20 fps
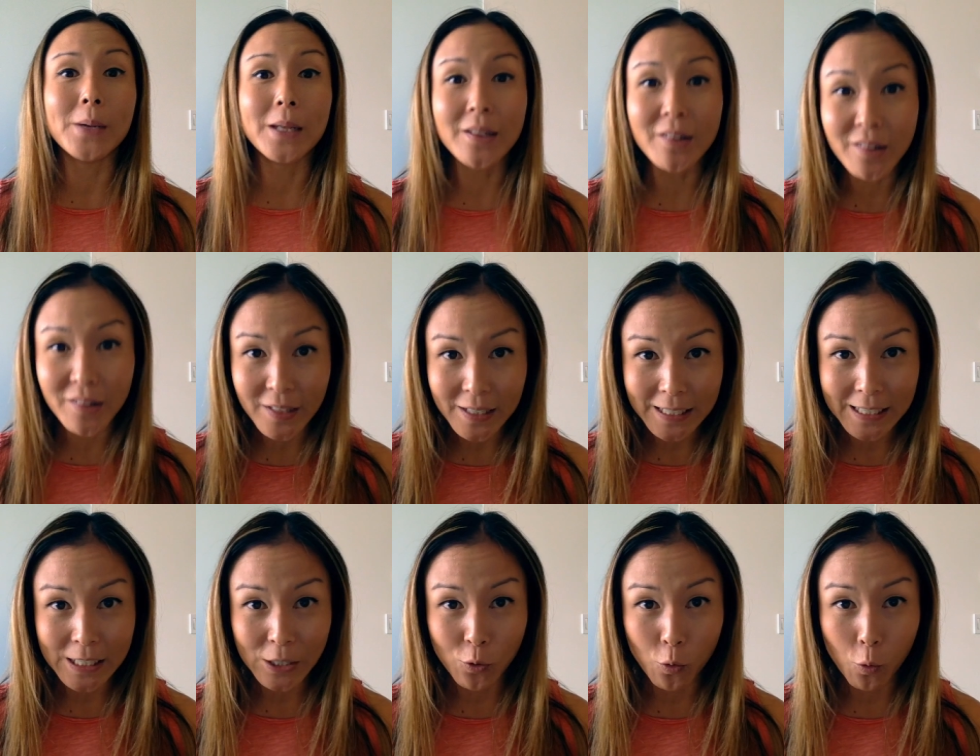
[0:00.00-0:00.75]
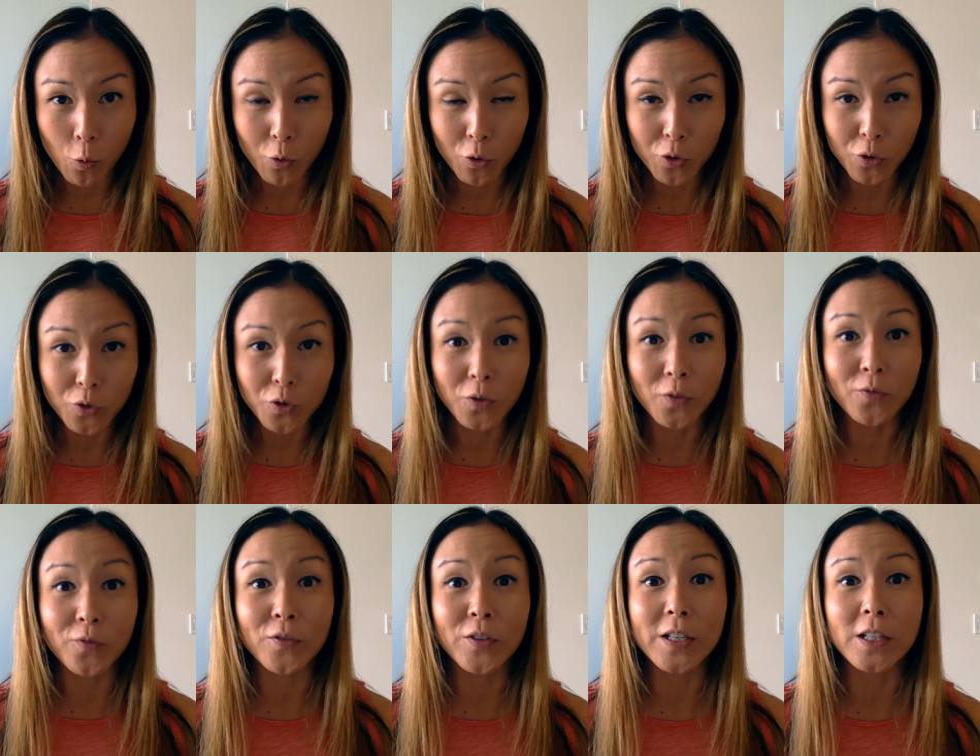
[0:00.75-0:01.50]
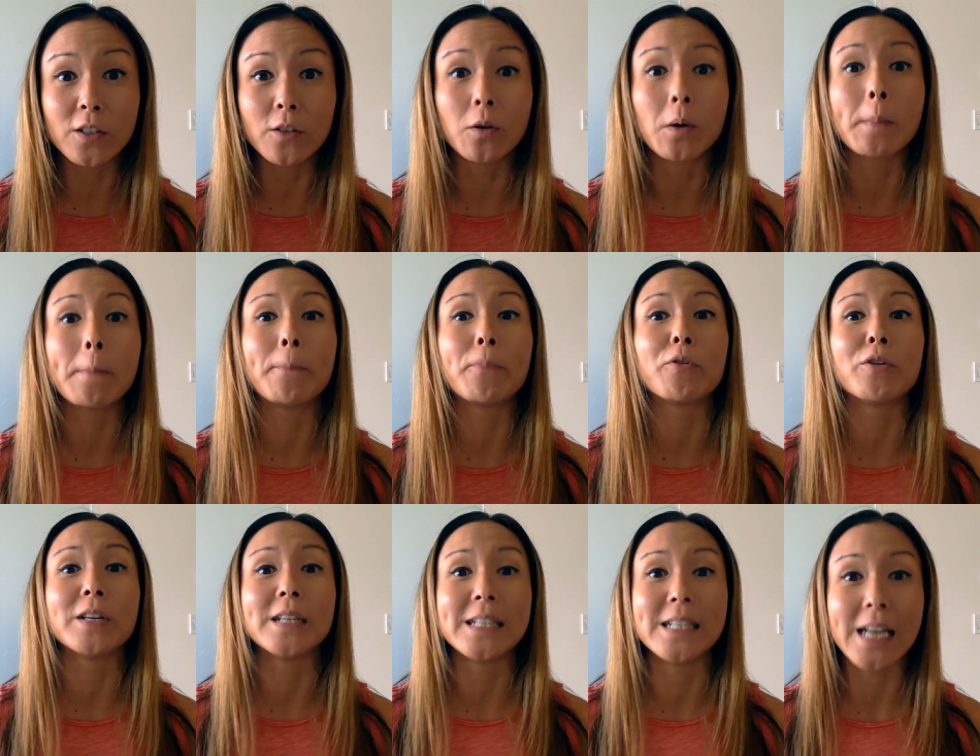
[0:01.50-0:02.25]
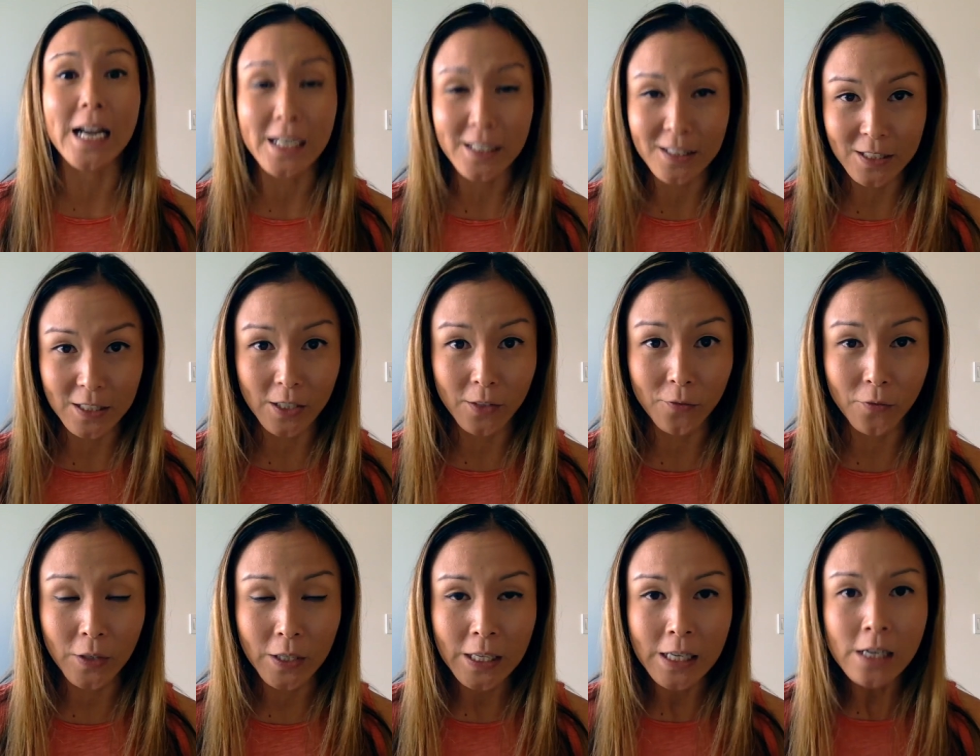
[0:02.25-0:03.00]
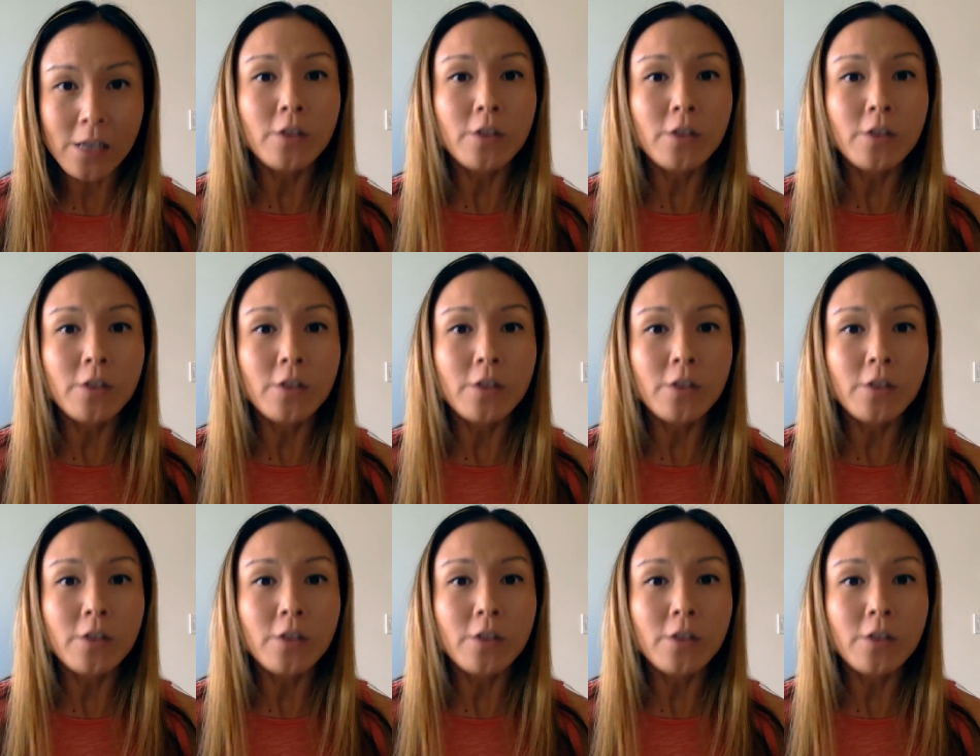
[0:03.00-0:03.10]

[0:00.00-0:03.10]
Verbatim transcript: busy in order to feel productive.